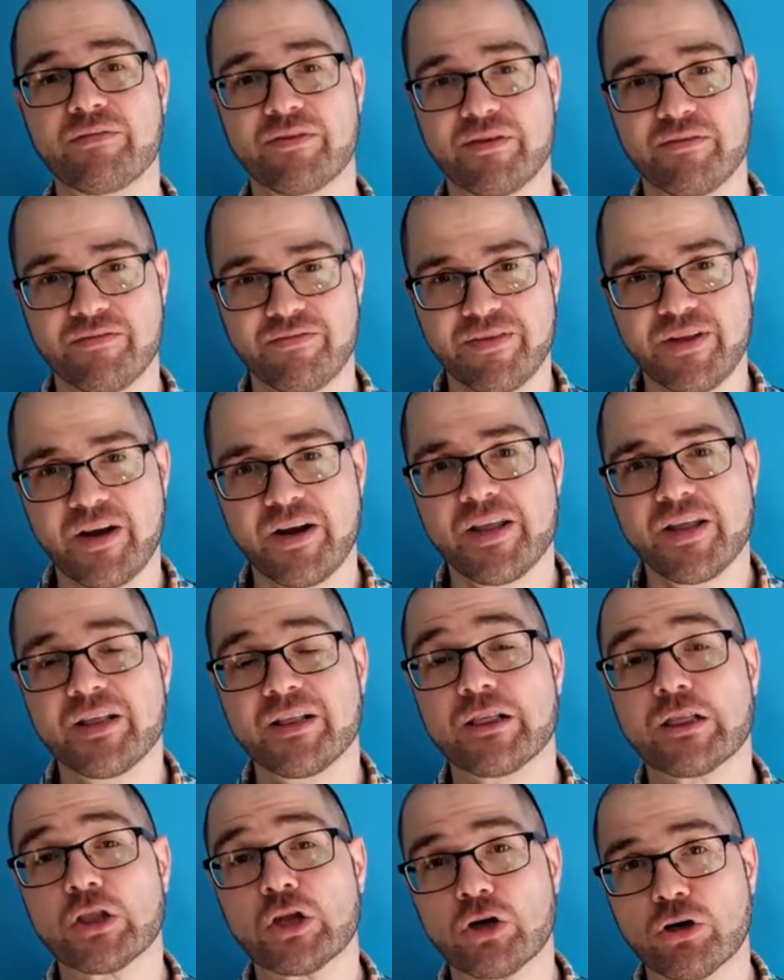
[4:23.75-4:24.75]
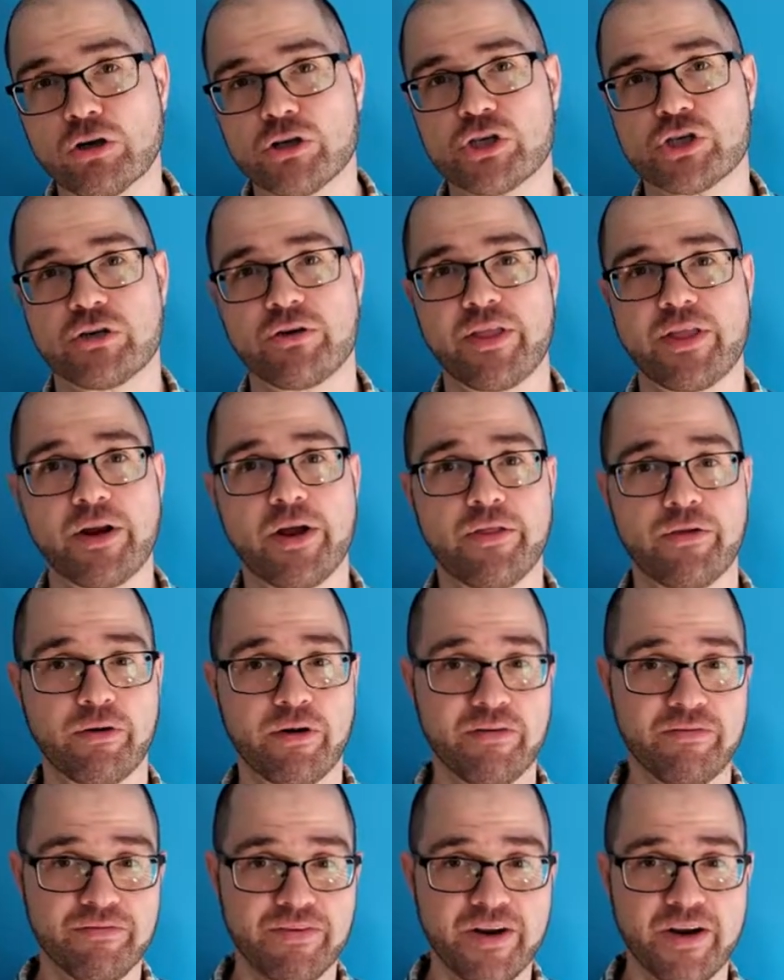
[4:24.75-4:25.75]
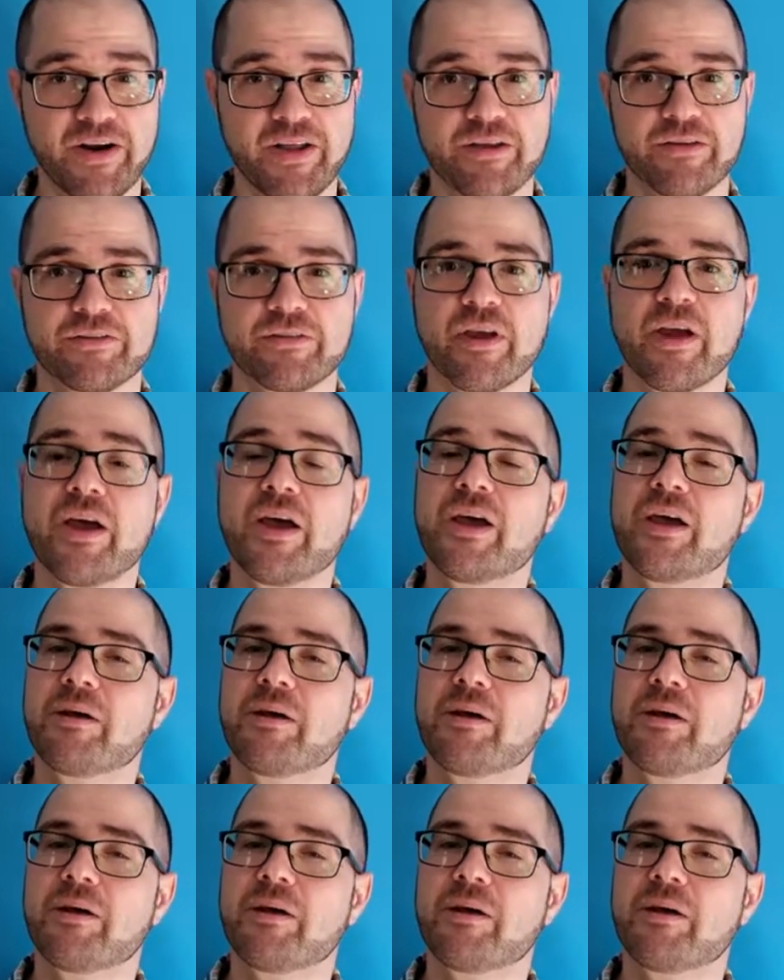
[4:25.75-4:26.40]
infinity larger than other infinities,